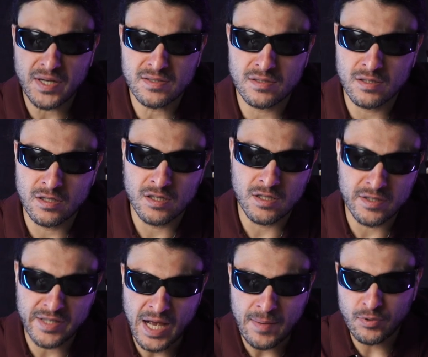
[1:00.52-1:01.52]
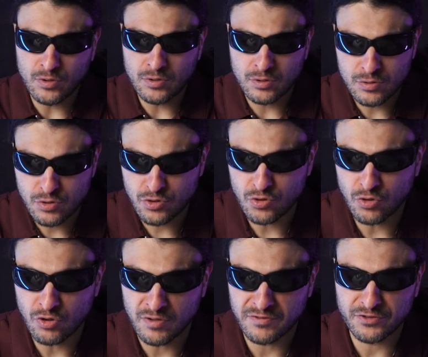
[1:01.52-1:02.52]
at the Apple
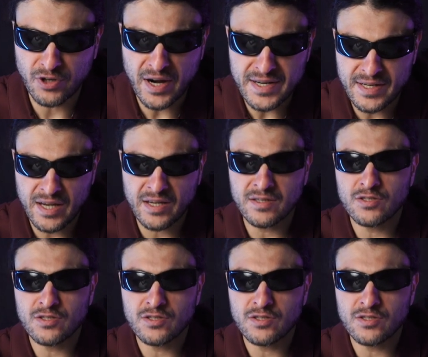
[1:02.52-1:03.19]
store on Friday,